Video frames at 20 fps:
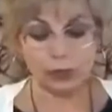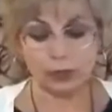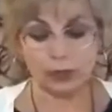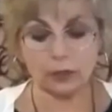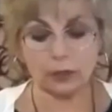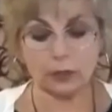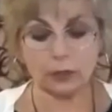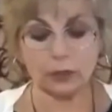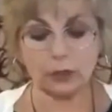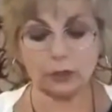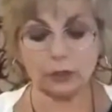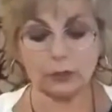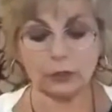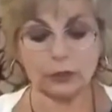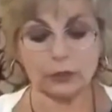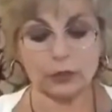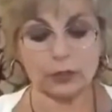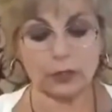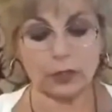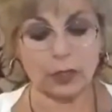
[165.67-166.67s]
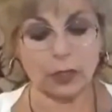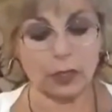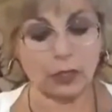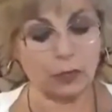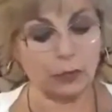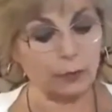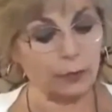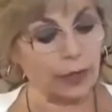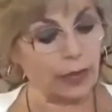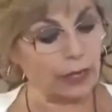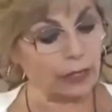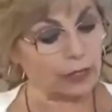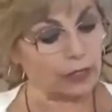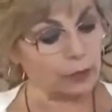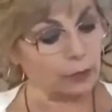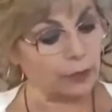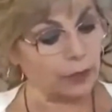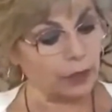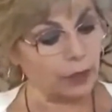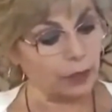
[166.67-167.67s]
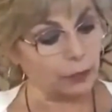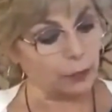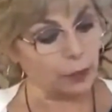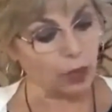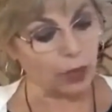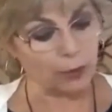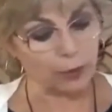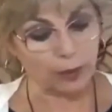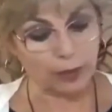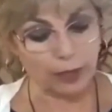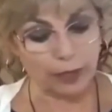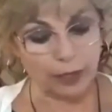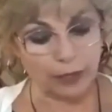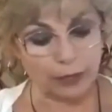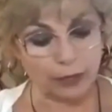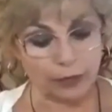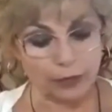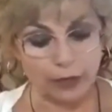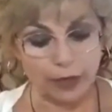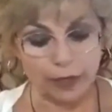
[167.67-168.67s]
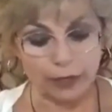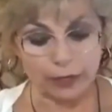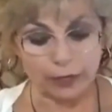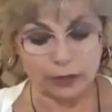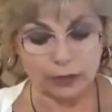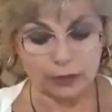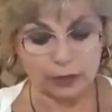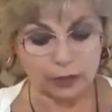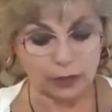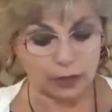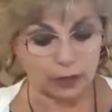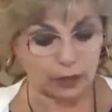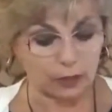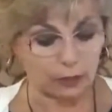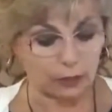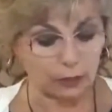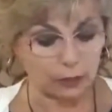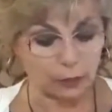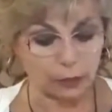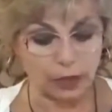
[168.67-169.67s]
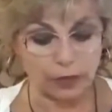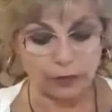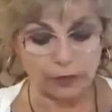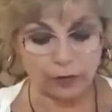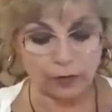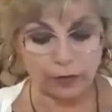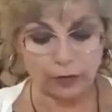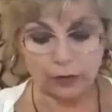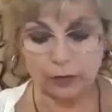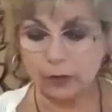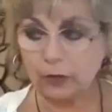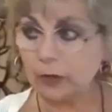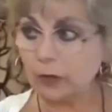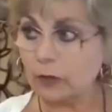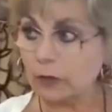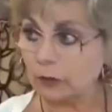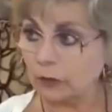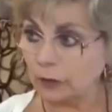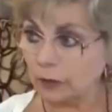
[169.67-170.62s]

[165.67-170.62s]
will use mass media propaganda. That is prevalent.